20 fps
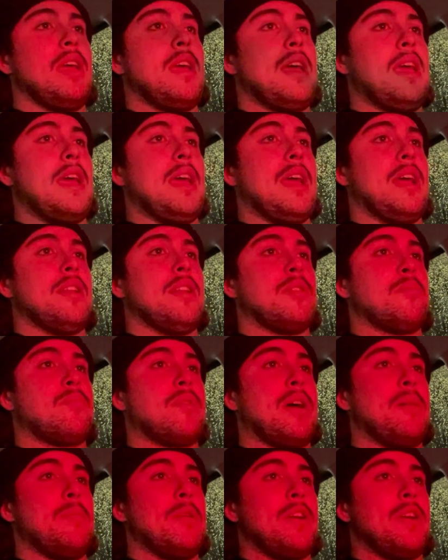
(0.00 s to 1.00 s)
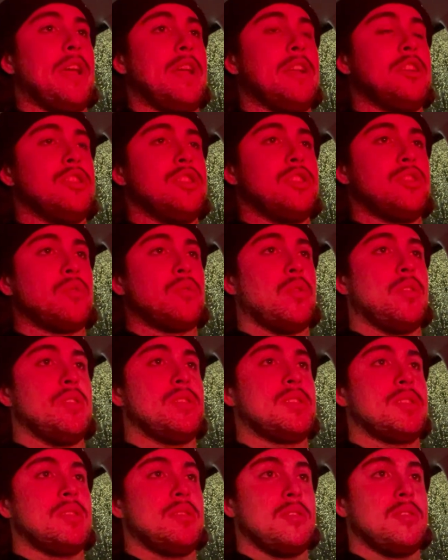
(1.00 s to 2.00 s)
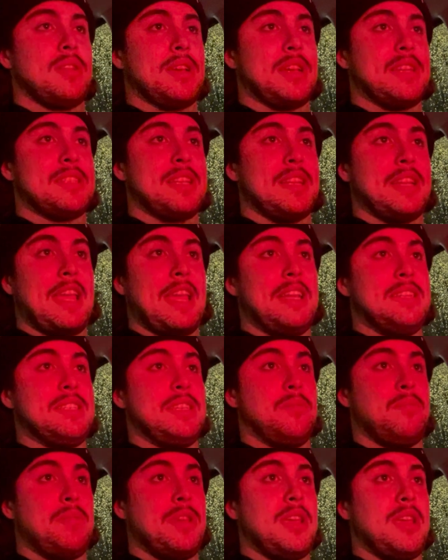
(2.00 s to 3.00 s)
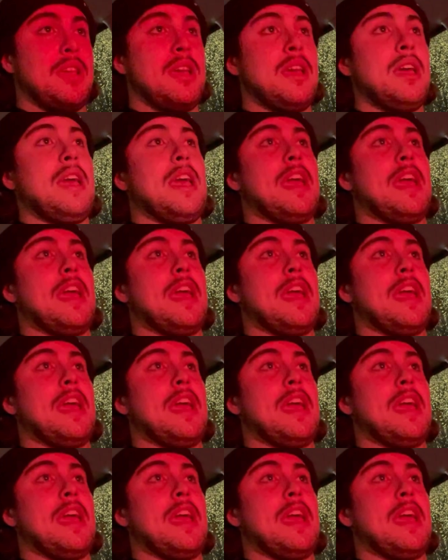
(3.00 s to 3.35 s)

and the primary energy source, like I said, ATP,